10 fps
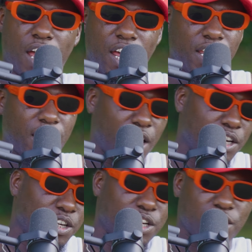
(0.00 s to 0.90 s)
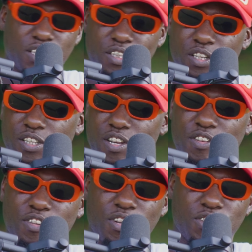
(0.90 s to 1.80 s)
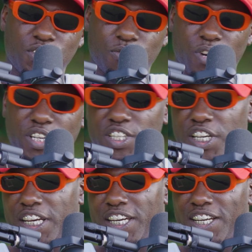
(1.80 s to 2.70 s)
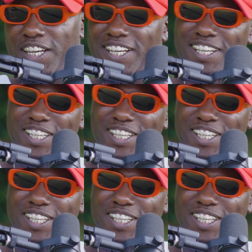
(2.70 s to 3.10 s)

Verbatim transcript: how they handled you know what I'm saying, certain situation in the uh,